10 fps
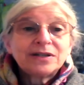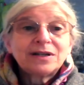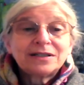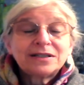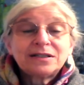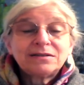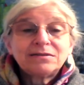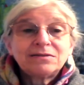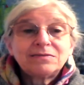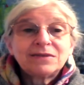in nineteen
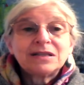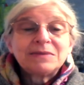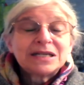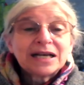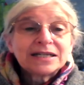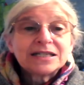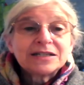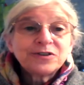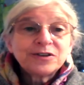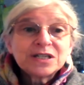in the mid
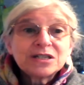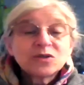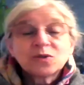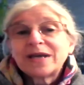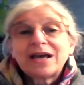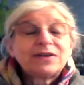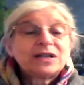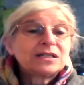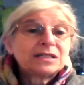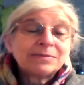nineteen fifties, where we have
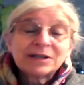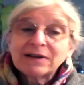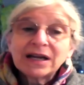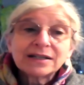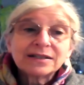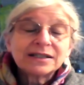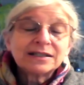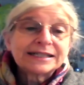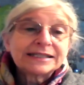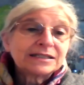a democratically
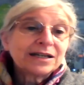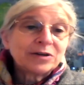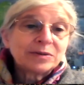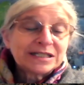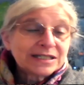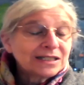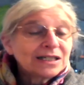elected government.